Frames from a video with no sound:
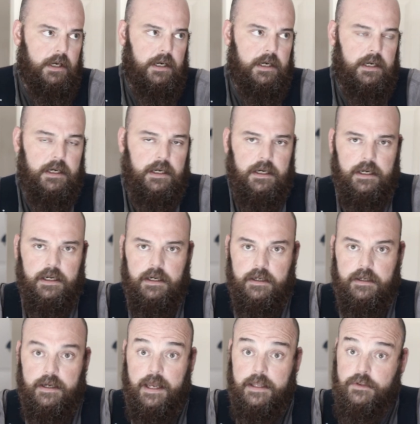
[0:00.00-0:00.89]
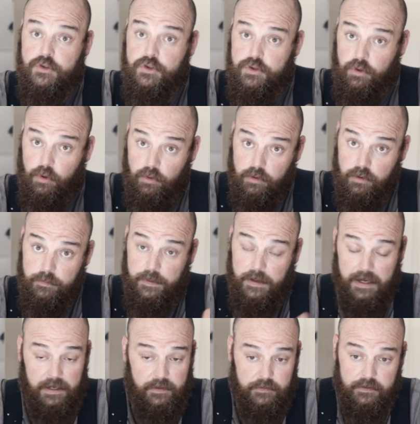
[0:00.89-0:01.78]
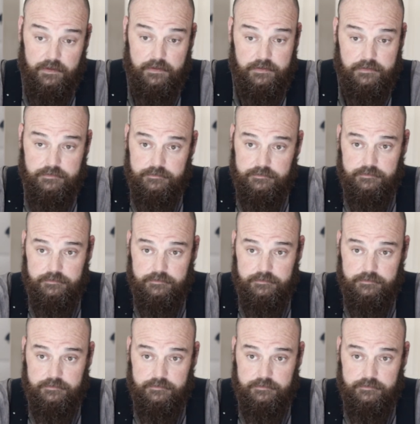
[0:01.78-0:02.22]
and solar power,